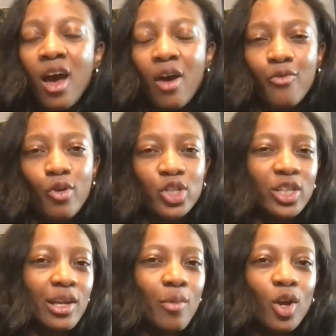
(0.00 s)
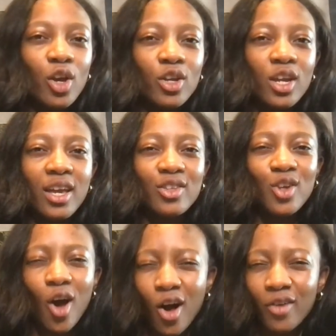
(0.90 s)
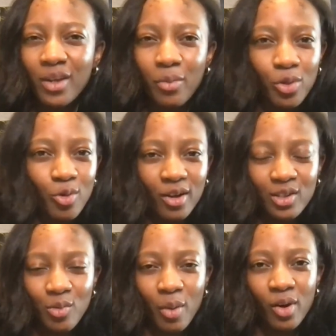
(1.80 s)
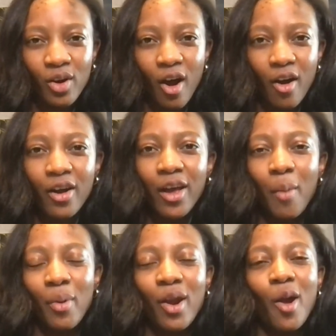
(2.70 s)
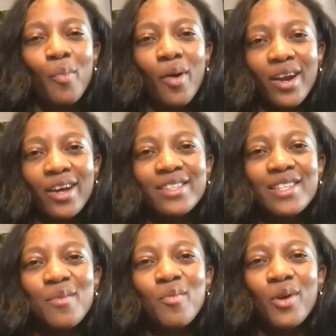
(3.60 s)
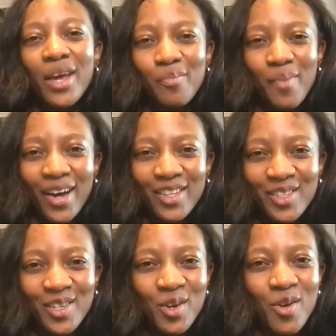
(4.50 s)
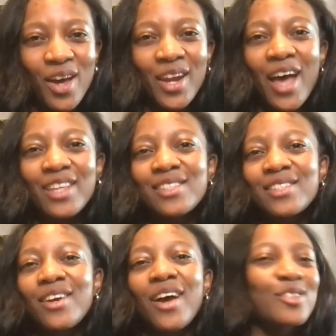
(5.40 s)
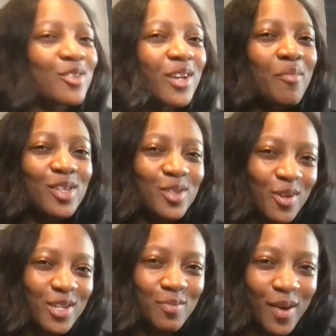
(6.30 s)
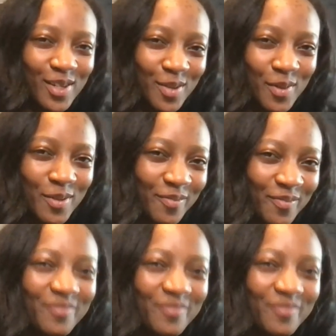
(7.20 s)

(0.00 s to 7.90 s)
Unfortunately, we couldn't get to all of them throughout the webinar, but our product team will get back to you and answer them as soon as possible.